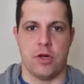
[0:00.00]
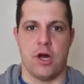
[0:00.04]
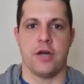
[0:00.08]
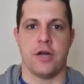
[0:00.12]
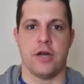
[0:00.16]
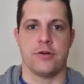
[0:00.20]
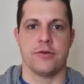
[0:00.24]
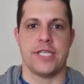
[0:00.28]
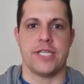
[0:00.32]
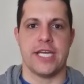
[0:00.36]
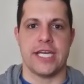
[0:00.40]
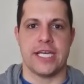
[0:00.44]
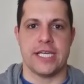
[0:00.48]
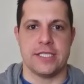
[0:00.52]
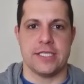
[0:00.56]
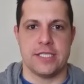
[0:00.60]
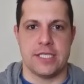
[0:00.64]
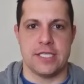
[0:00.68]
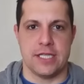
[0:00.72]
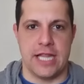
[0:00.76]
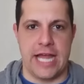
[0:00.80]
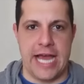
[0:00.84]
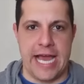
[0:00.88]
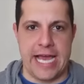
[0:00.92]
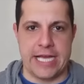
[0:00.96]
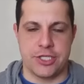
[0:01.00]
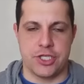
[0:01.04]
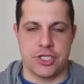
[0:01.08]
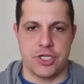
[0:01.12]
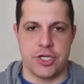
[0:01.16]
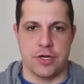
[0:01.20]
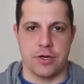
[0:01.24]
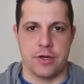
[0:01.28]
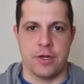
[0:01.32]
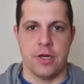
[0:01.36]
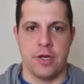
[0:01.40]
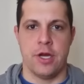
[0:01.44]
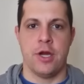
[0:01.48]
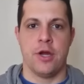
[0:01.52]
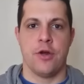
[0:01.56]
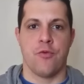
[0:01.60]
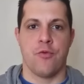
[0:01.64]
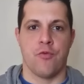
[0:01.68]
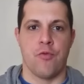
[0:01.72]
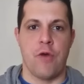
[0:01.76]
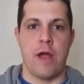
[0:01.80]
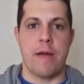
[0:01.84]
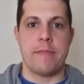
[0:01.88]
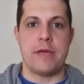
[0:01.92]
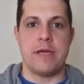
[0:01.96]
Hunter Dickinson last year,
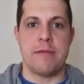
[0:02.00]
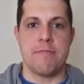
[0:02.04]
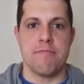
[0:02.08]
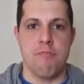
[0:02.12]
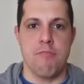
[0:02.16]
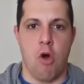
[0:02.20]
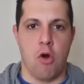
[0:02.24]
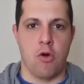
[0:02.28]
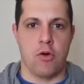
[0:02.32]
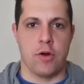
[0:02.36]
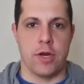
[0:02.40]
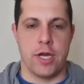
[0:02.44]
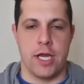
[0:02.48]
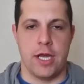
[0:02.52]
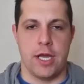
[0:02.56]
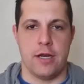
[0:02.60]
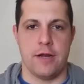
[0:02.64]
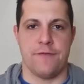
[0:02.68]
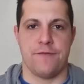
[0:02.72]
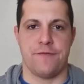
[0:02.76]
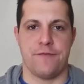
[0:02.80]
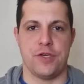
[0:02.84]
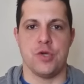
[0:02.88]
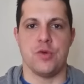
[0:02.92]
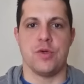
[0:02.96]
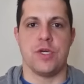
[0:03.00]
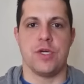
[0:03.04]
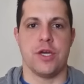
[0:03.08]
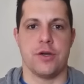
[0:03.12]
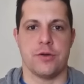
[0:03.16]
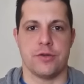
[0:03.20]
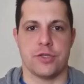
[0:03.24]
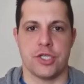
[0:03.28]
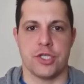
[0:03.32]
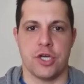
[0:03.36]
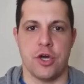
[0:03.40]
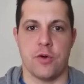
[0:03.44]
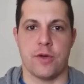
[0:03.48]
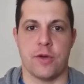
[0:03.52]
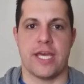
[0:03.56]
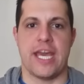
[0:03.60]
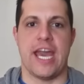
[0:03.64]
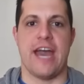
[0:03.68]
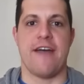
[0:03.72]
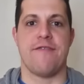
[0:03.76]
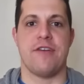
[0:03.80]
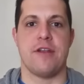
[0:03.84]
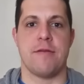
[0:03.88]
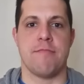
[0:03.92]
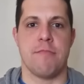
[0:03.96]
Remy Martin a few years ago,
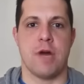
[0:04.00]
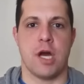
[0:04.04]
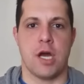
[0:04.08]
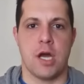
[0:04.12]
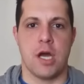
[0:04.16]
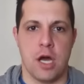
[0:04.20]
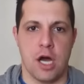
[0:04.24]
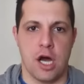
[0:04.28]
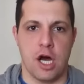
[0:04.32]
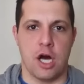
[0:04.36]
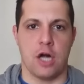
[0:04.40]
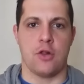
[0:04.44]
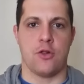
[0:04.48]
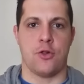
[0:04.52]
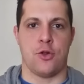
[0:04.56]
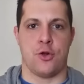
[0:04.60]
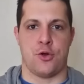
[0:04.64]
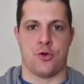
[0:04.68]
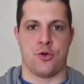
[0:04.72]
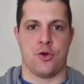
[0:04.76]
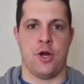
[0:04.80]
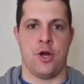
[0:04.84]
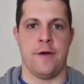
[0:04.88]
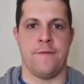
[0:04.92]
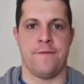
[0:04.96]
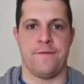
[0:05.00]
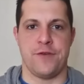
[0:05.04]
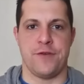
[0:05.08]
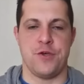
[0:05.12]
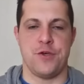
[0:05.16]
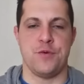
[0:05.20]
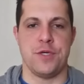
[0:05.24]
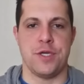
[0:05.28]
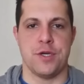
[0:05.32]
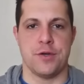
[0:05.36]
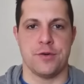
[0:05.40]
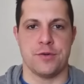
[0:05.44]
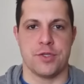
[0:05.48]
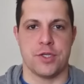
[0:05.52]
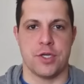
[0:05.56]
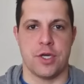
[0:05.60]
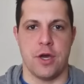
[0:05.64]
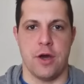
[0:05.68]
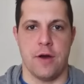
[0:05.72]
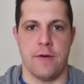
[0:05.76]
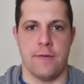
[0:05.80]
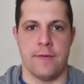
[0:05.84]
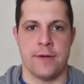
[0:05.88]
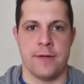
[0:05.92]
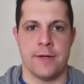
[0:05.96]
Kevin McCullough a few years
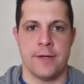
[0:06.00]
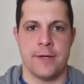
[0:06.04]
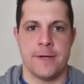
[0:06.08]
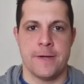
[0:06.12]
ago.